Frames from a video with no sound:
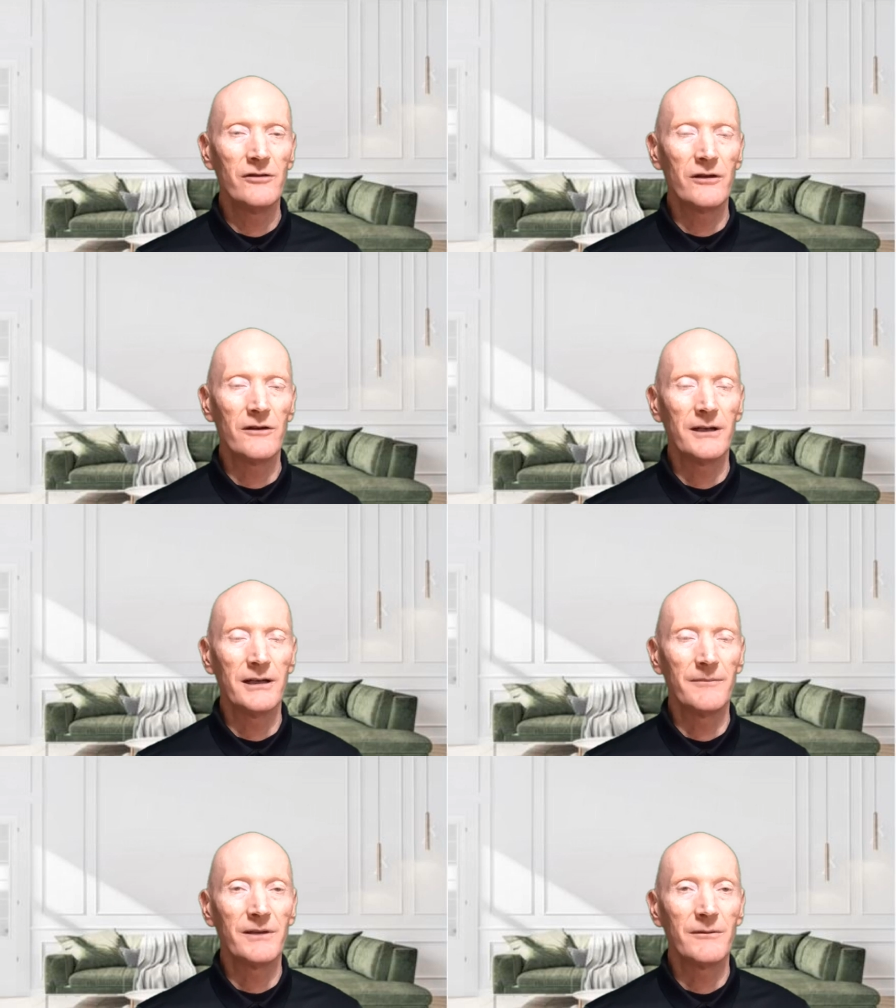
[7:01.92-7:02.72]

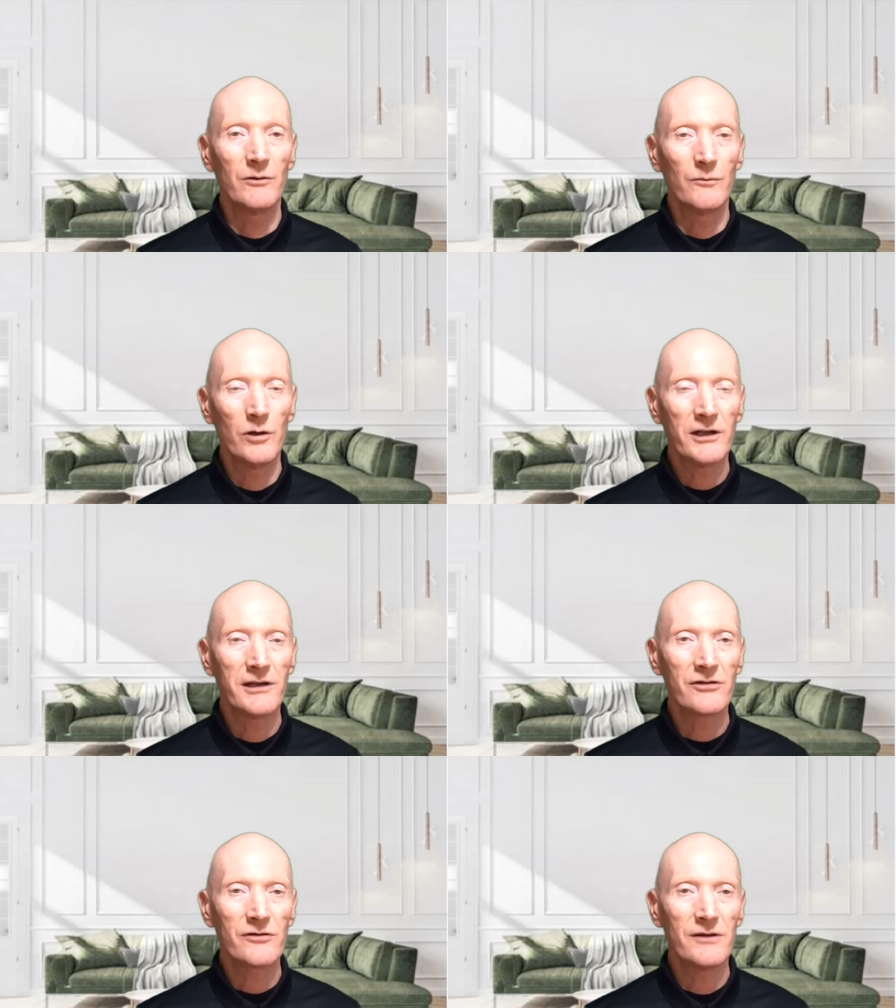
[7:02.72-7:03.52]
your work
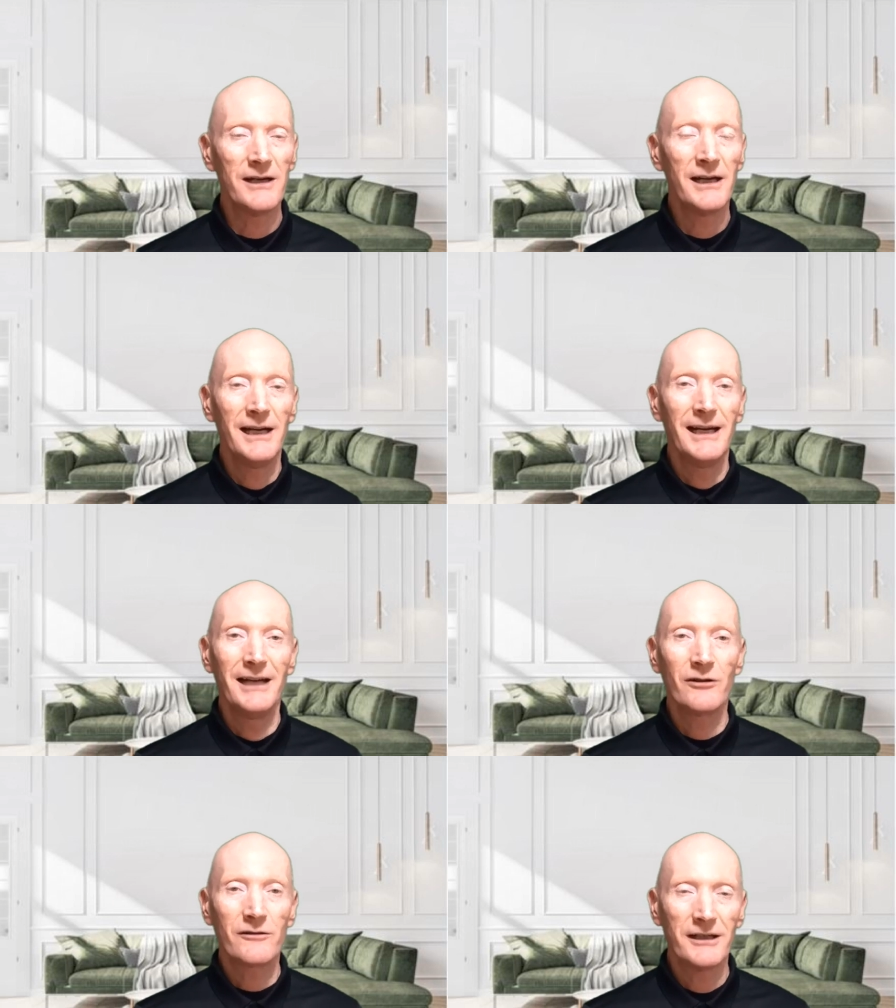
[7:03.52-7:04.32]
history
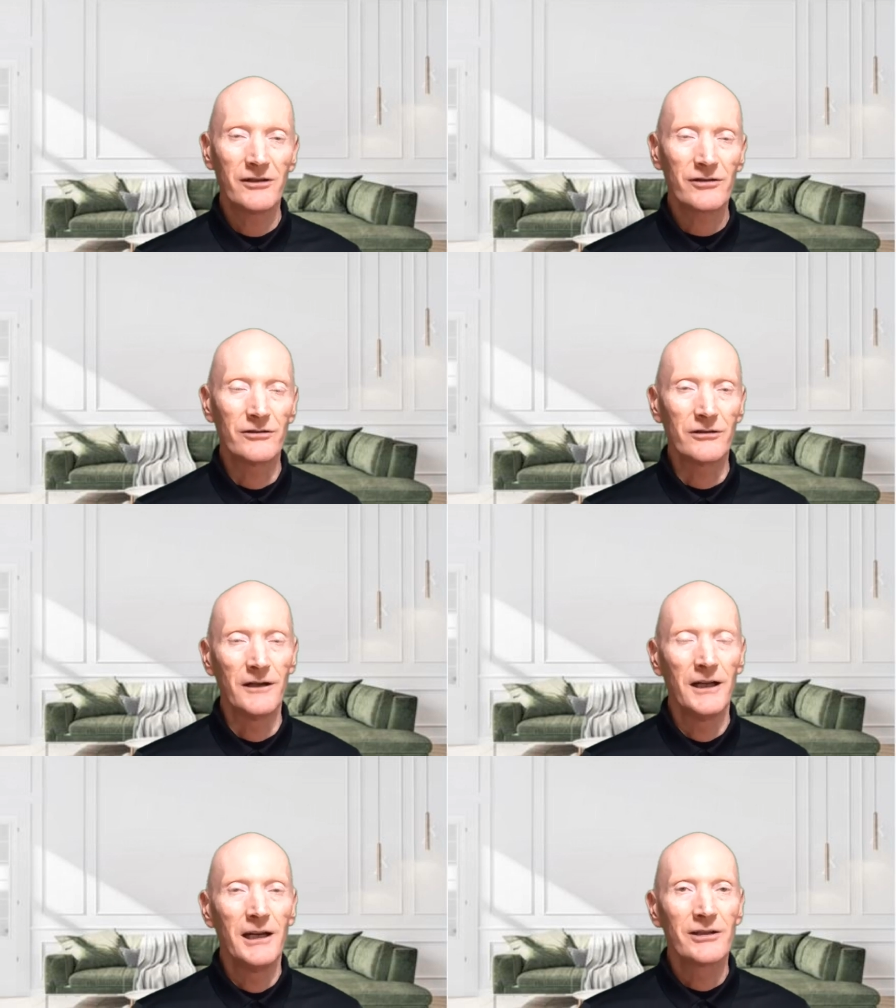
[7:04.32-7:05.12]
and your credit score.